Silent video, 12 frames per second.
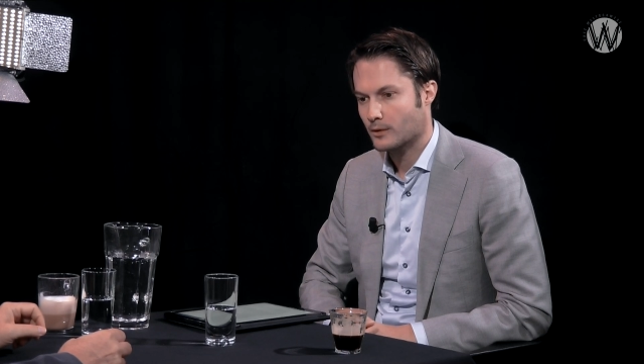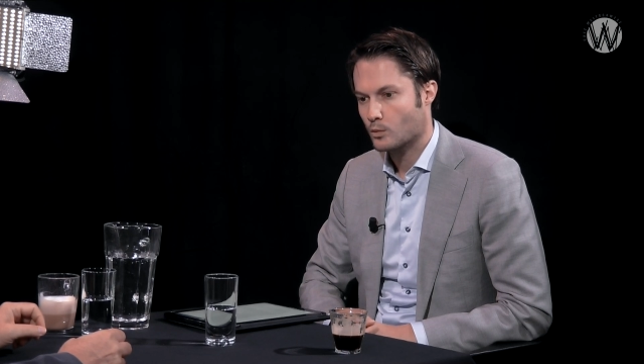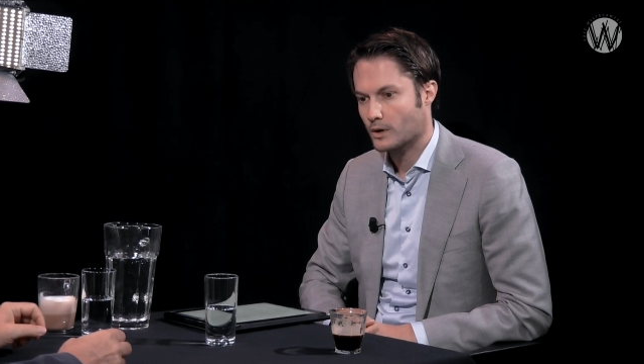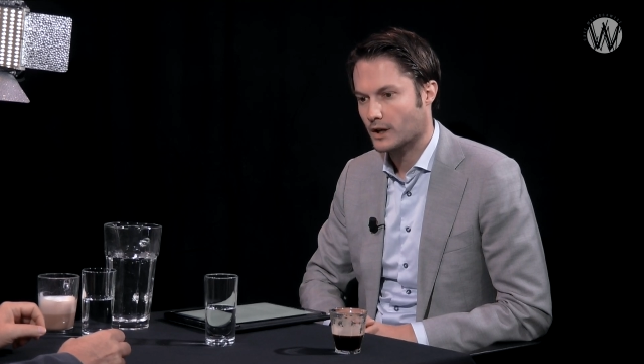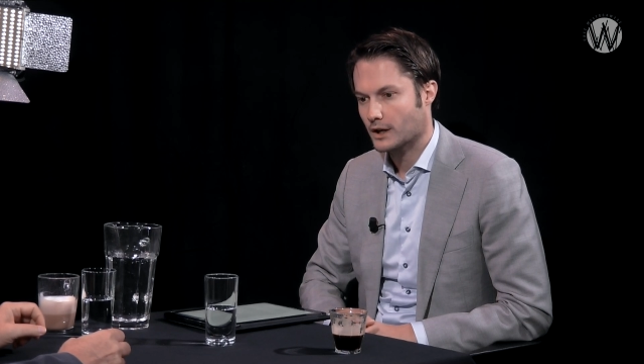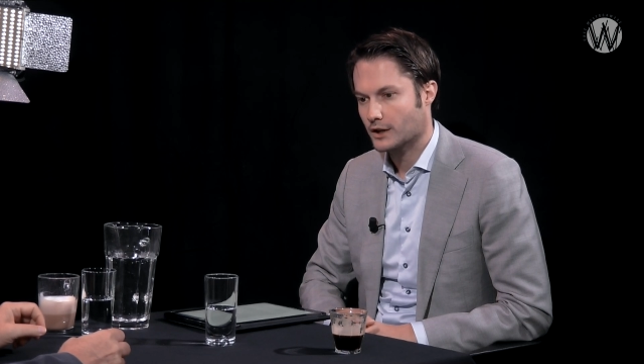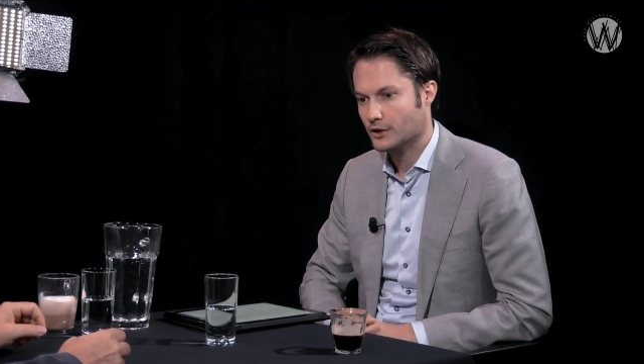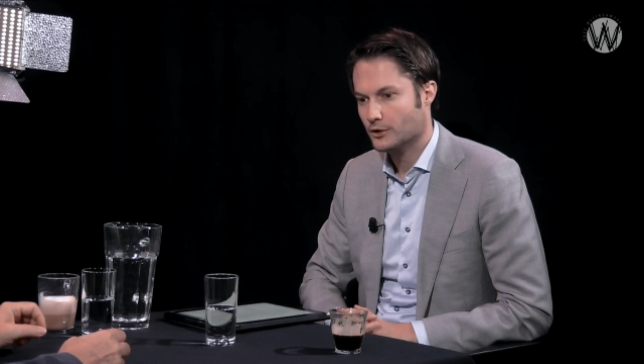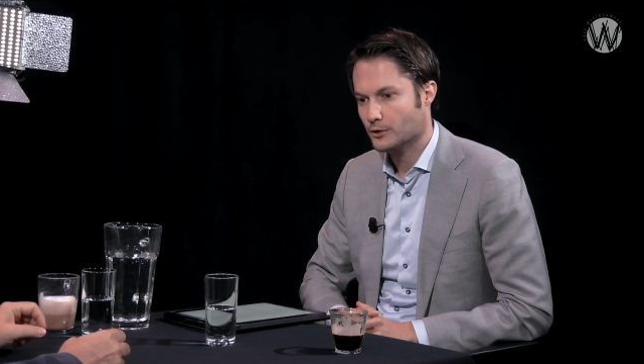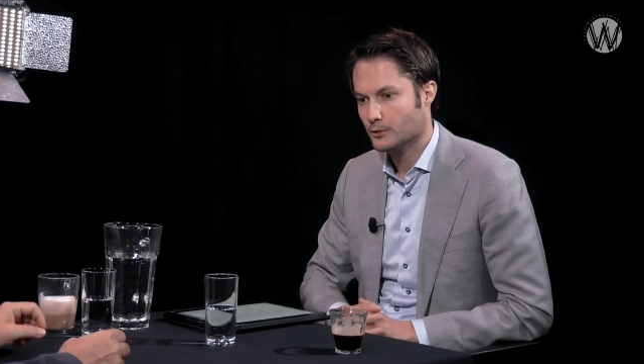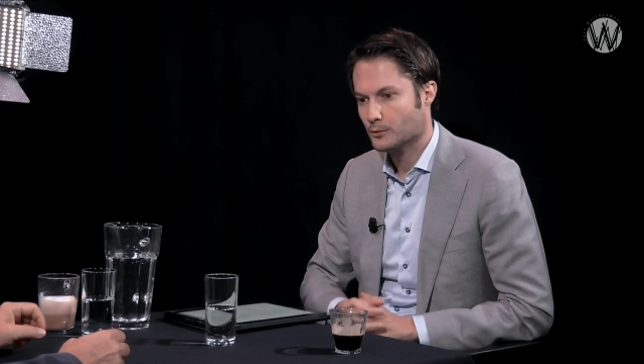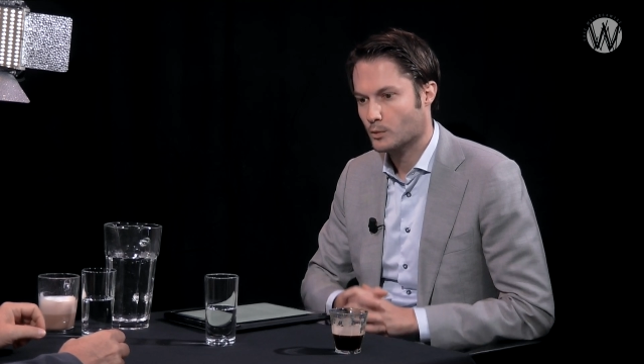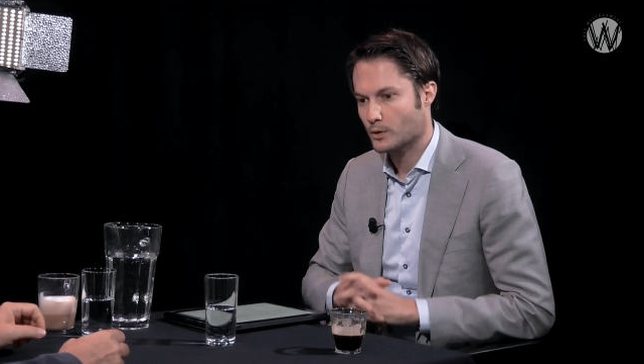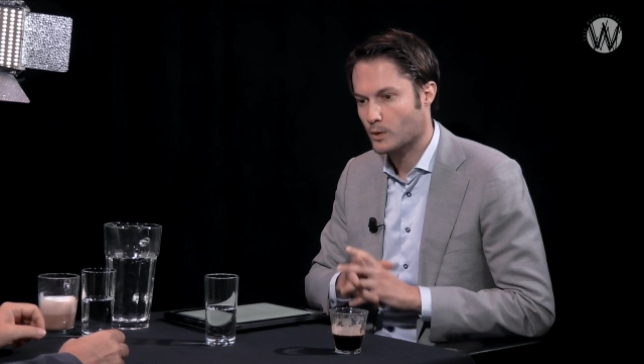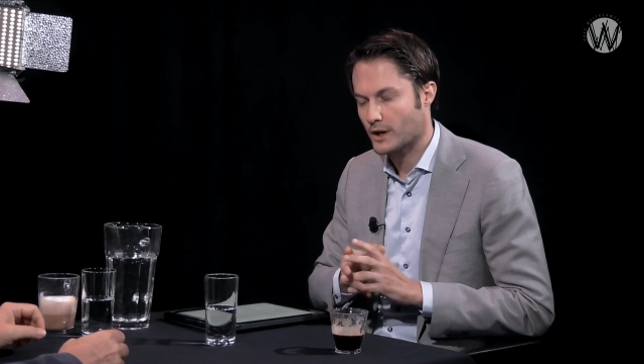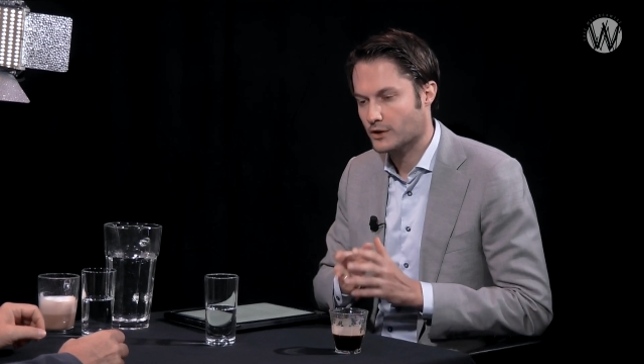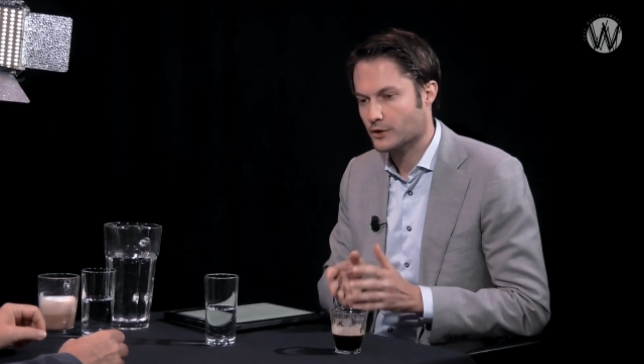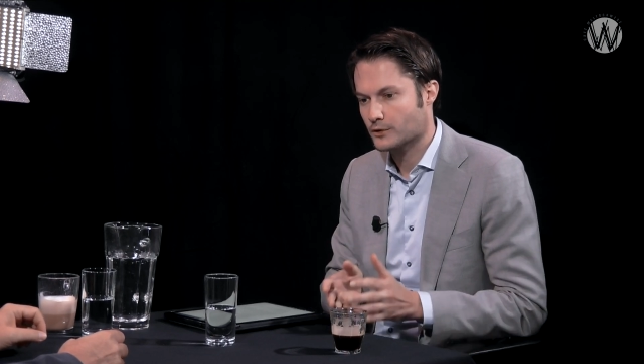
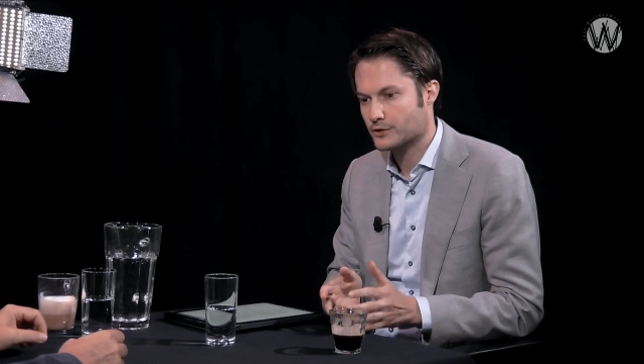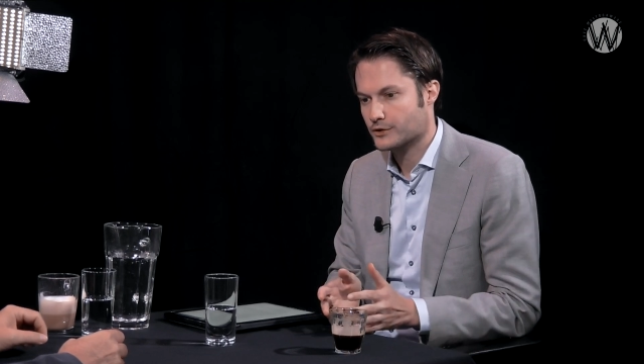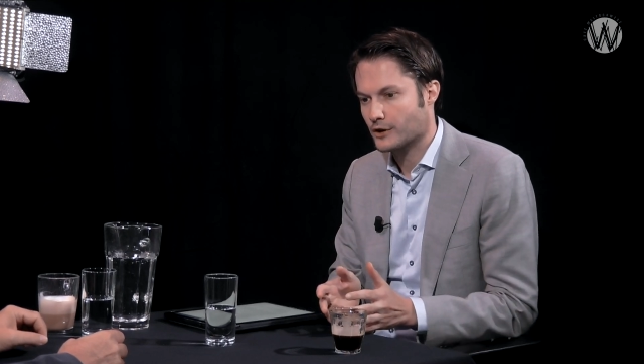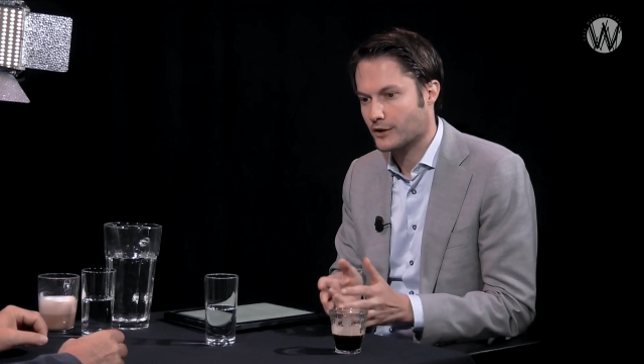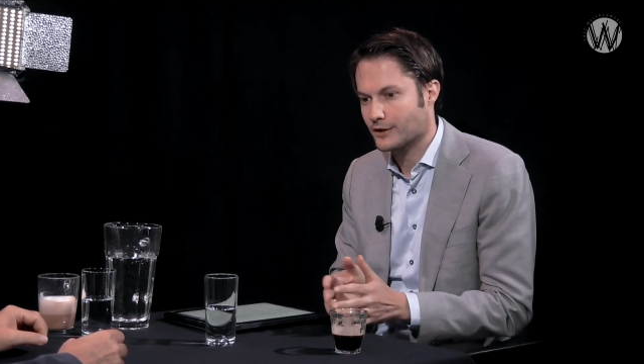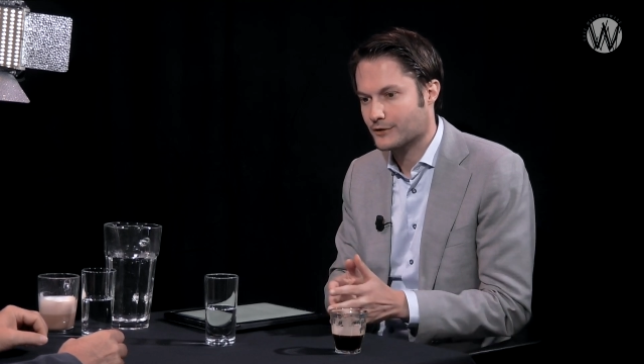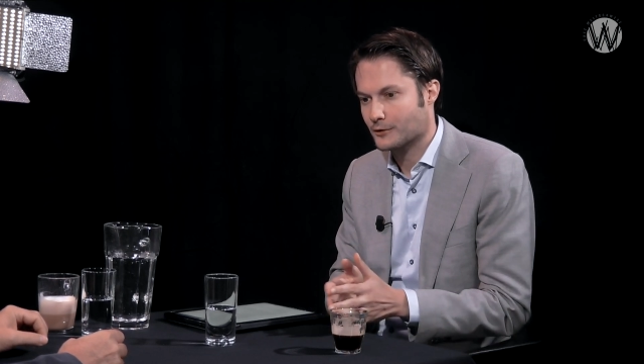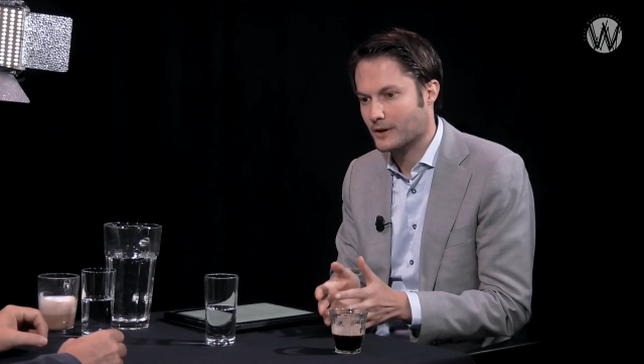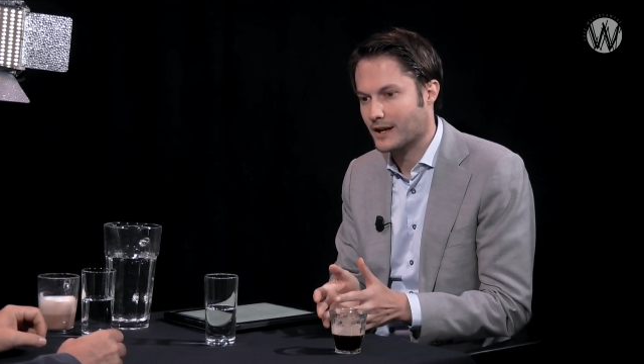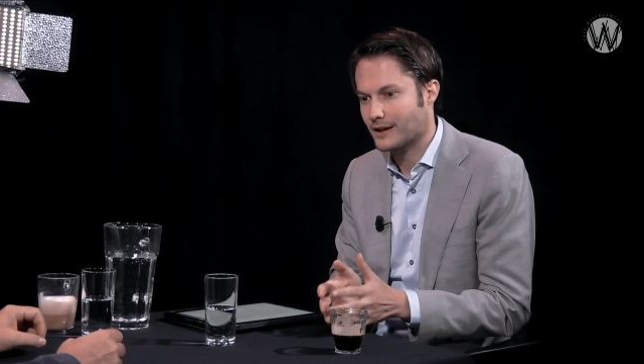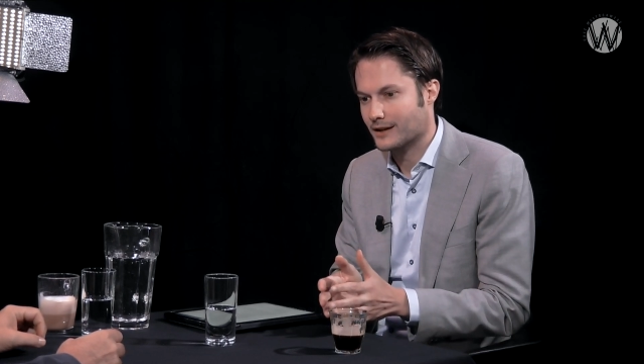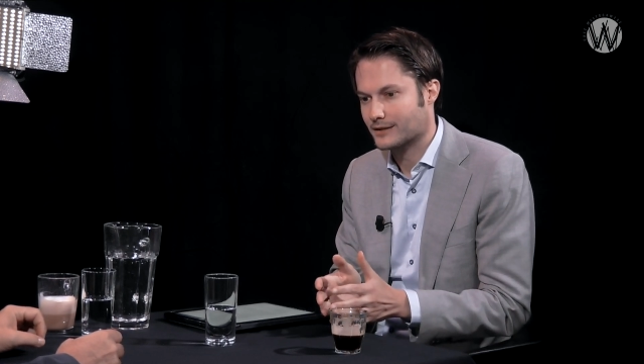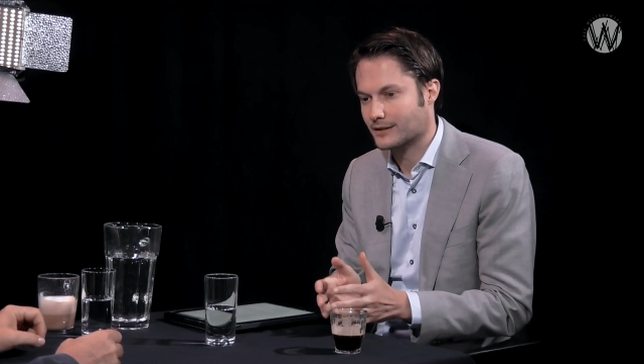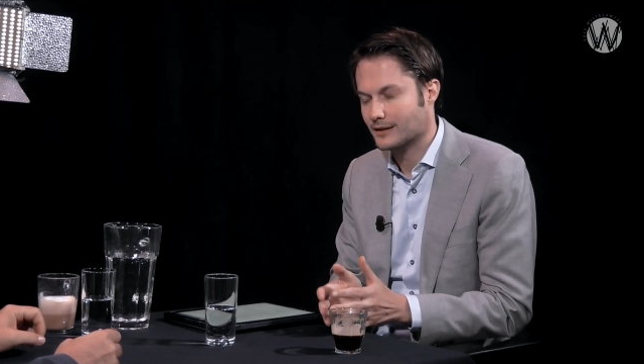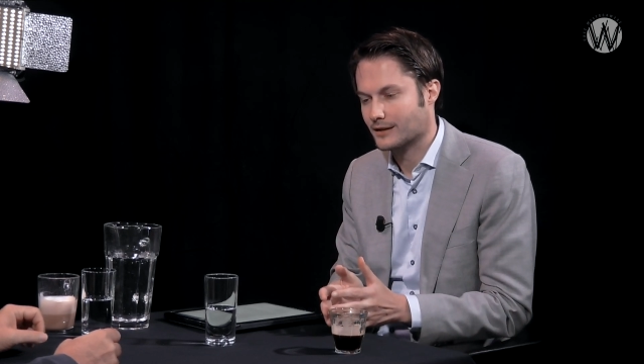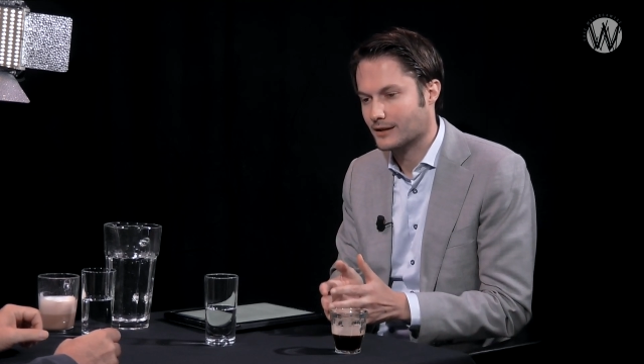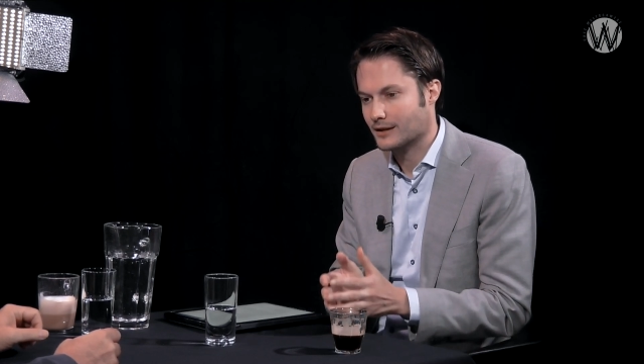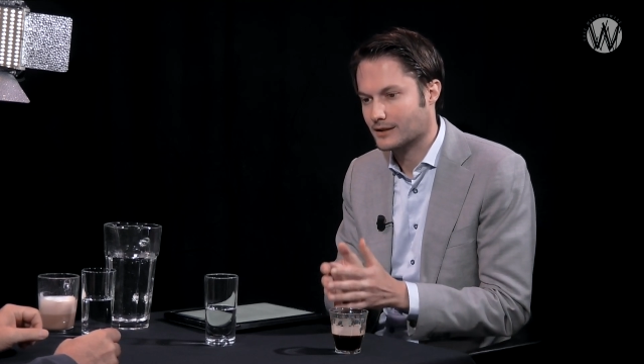when you started your reign as
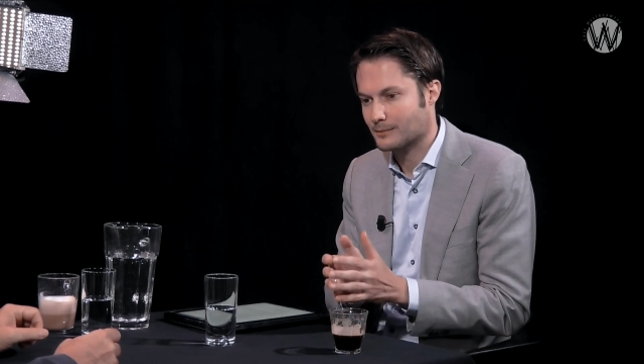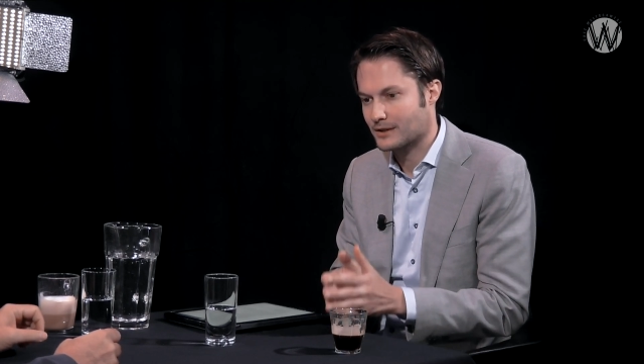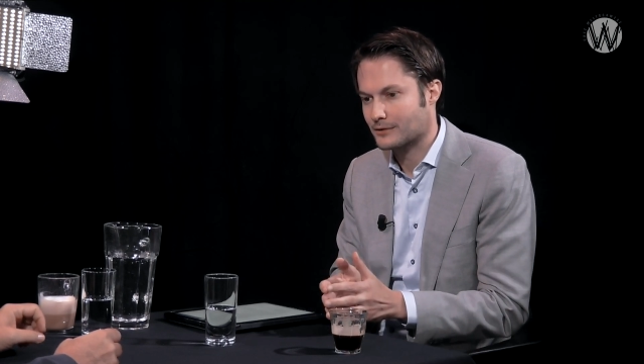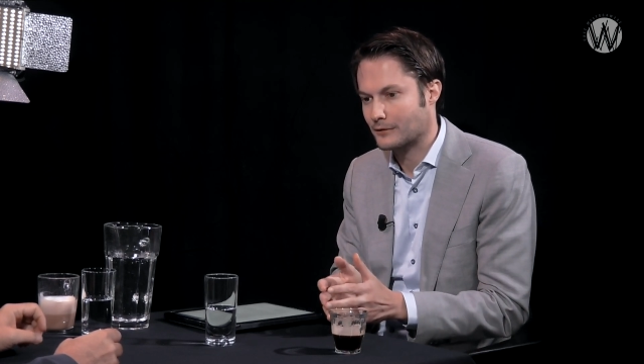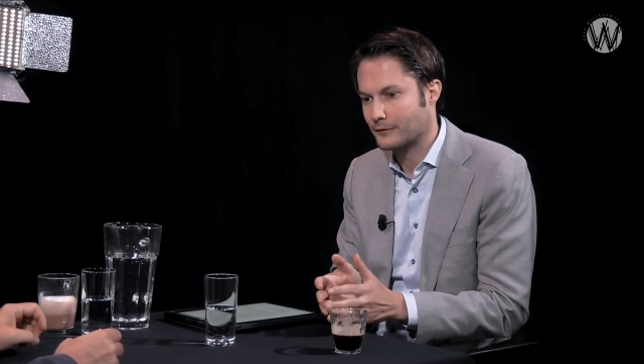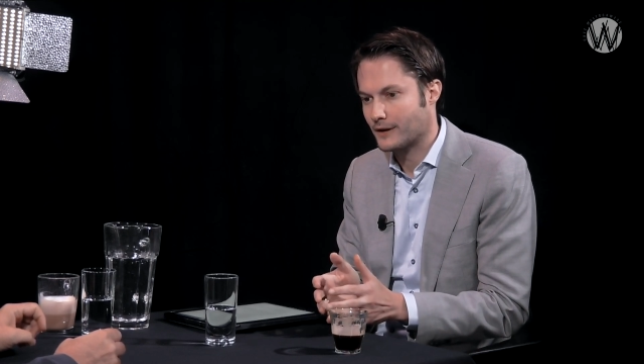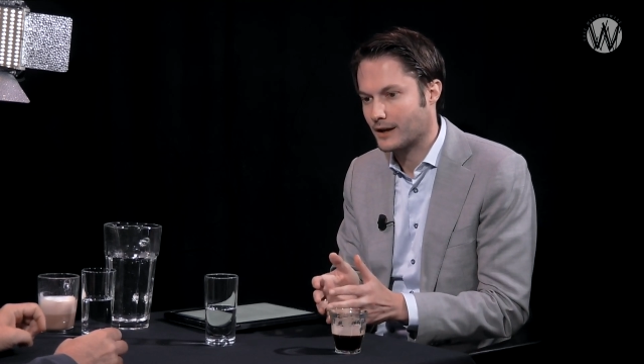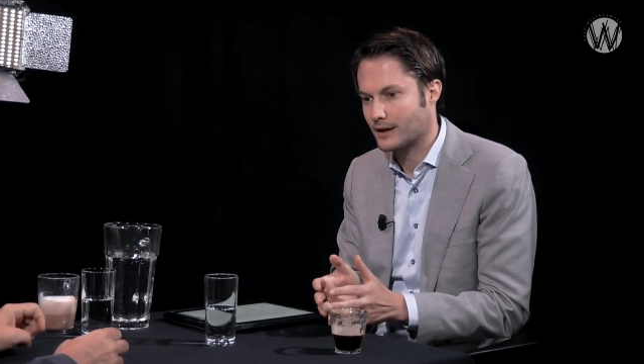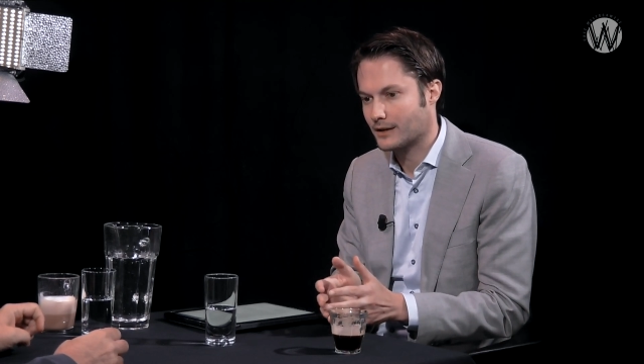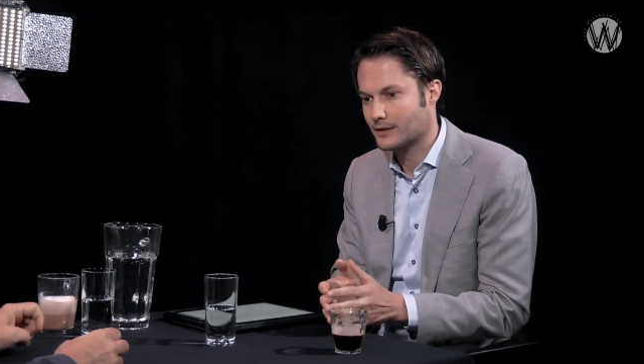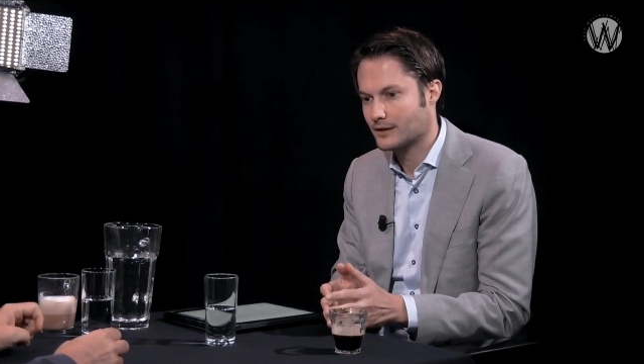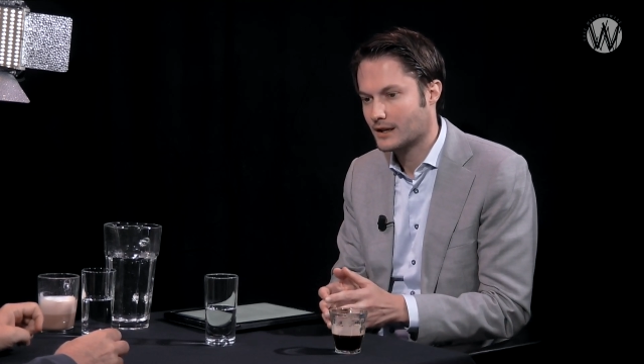a Minister of Finance,